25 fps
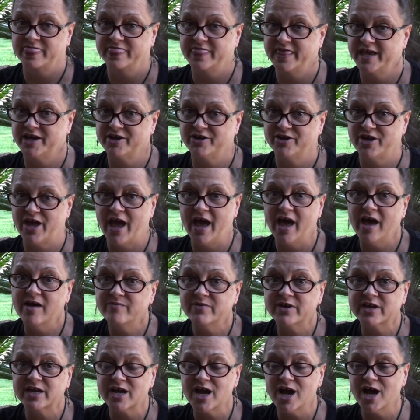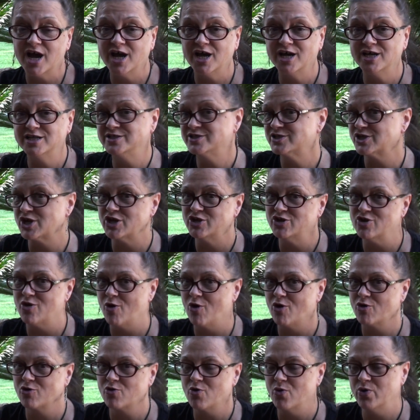There you have it, guys.
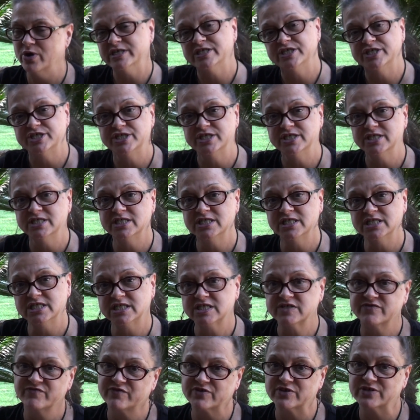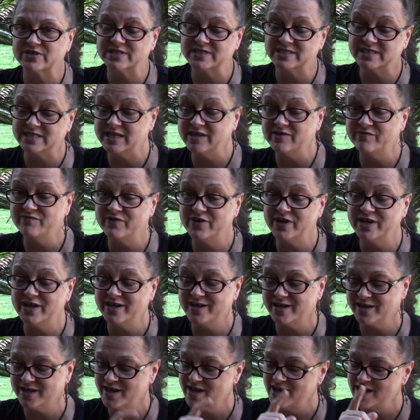Y'all questions for this
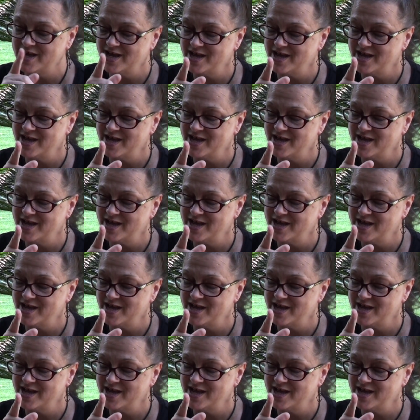evening.